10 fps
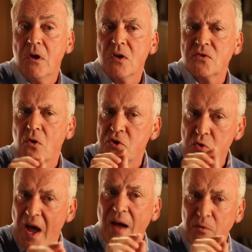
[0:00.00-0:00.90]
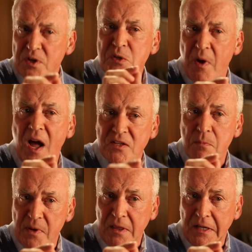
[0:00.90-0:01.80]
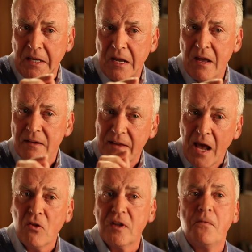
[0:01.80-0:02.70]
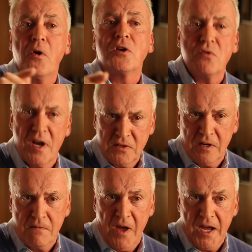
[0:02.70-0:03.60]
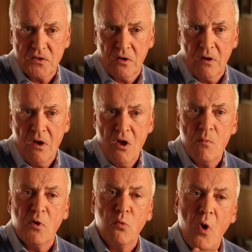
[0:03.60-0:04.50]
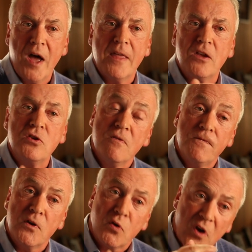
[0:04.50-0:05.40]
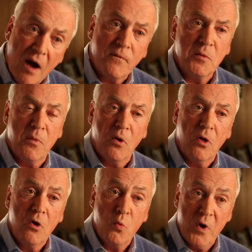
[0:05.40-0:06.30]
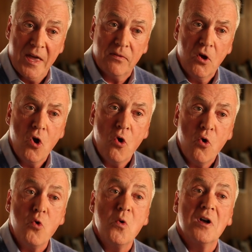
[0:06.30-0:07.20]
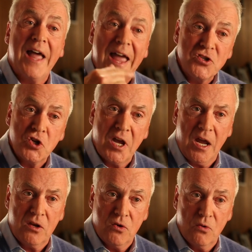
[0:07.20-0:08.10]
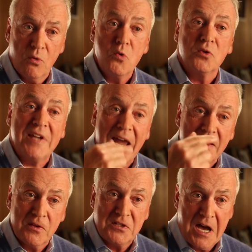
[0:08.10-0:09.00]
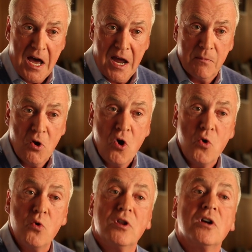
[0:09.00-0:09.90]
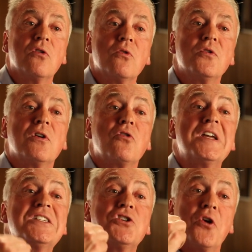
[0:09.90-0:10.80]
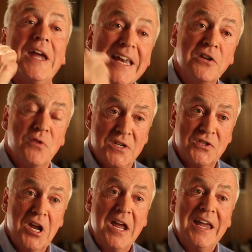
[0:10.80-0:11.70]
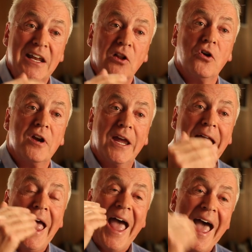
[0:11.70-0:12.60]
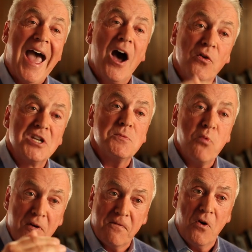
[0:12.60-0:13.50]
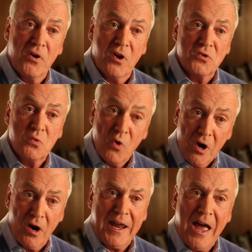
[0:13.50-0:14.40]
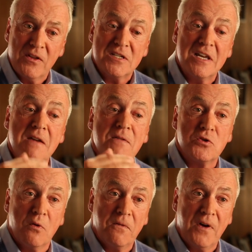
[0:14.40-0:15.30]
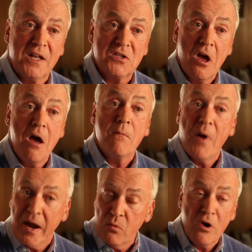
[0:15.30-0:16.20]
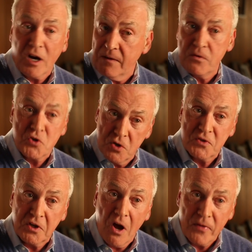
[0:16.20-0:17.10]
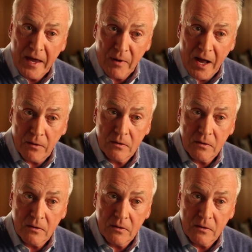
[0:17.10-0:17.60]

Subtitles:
So you have a responsibility, not only for a trusted advisor, but one that you feel comfortable with, who will educate you, who will take the time, who will increase your interest in learning how these portfolios work, how these individual funds might work if you choose to go that route.